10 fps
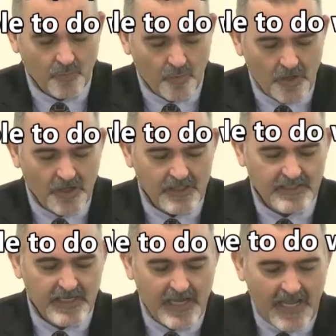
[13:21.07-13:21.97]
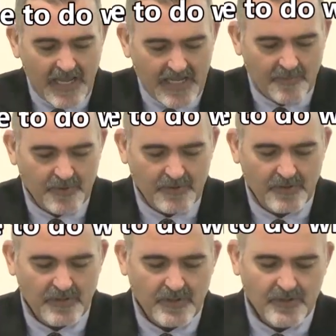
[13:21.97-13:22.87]
was able
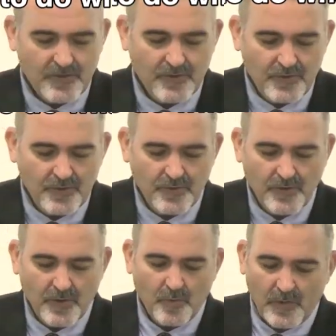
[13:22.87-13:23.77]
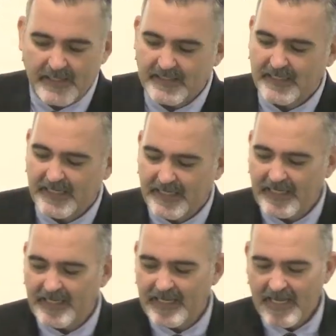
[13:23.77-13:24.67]
to do what
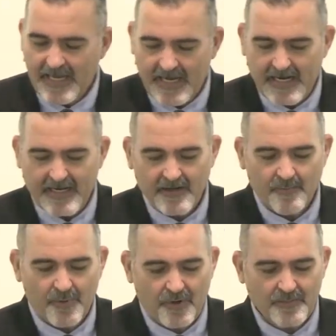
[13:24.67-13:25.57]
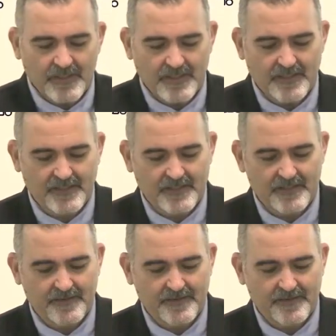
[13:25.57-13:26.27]
he had promised.